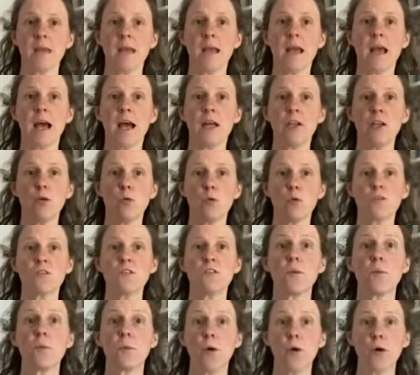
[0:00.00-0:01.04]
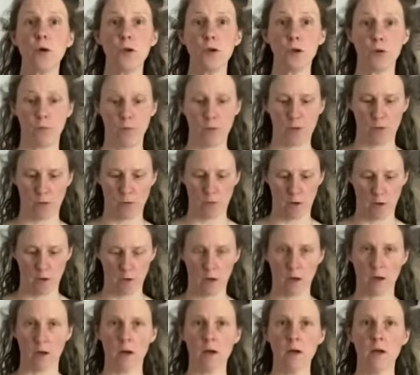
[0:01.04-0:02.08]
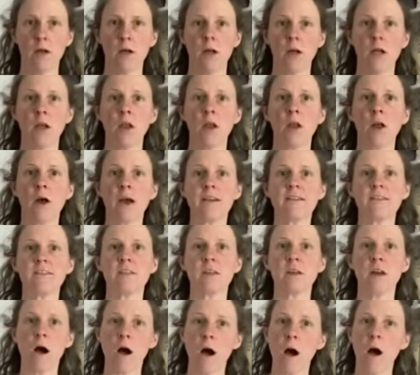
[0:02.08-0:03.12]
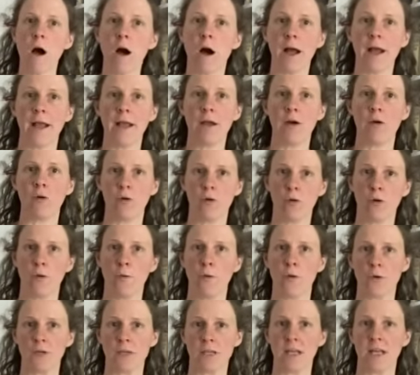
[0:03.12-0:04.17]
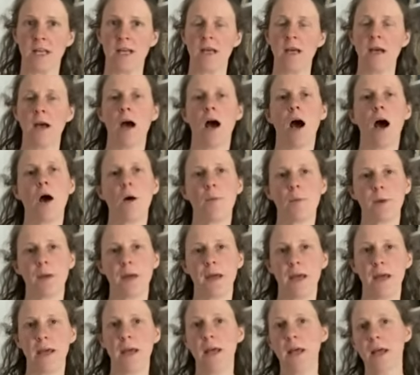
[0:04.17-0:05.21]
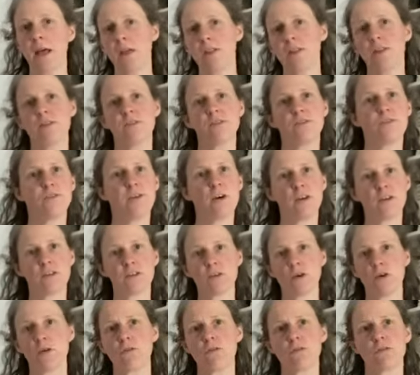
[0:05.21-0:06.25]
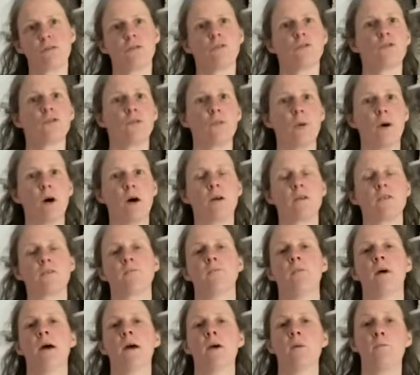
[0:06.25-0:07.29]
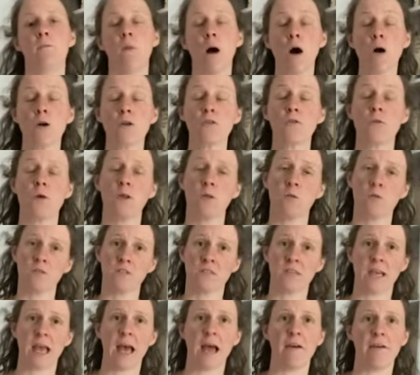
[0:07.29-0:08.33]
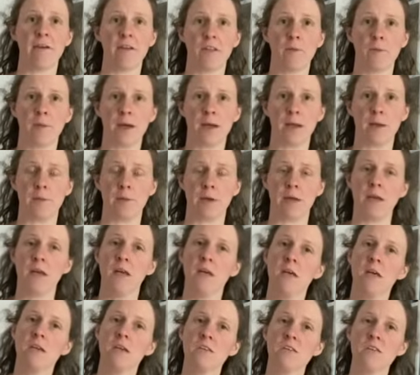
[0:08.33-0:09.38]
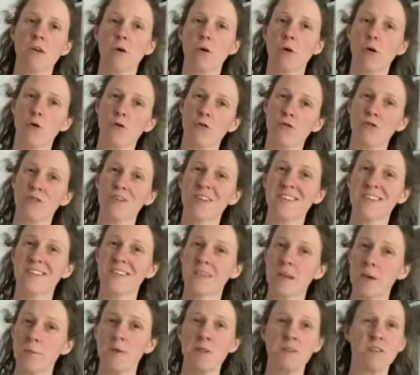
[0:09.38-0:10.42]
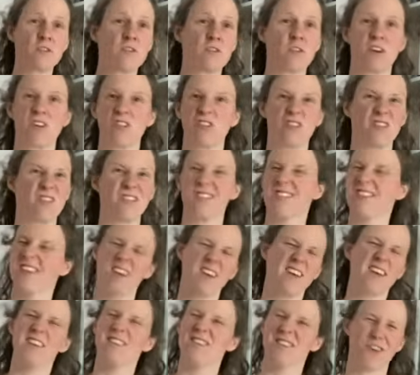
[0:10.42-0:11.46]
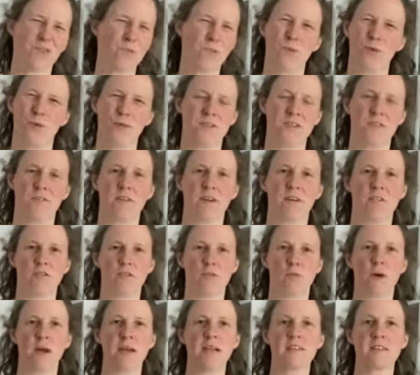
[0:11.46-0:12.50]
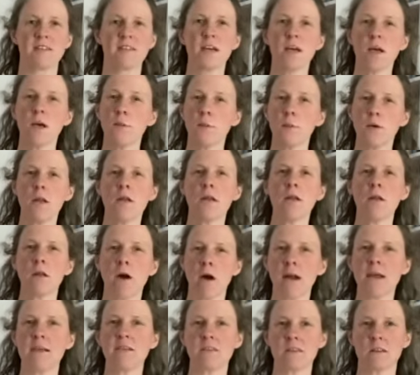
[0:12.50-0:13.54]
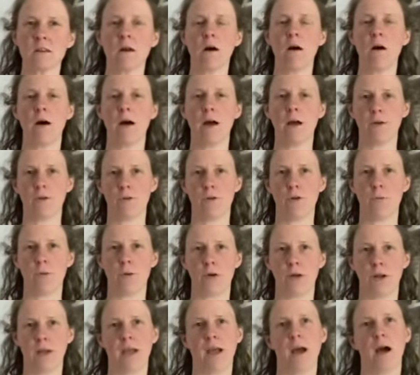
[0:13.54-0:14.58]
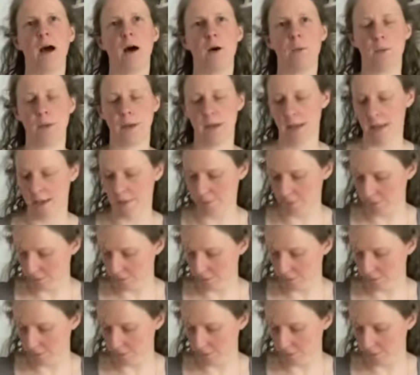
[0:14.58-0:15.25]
and you want to put your middle marker nice and high on your body, up here. This first horizontal pass marks where you want to carry the baby. So contrary to some instructions, don't put it around your waist. Put it nice and high on your body, up here.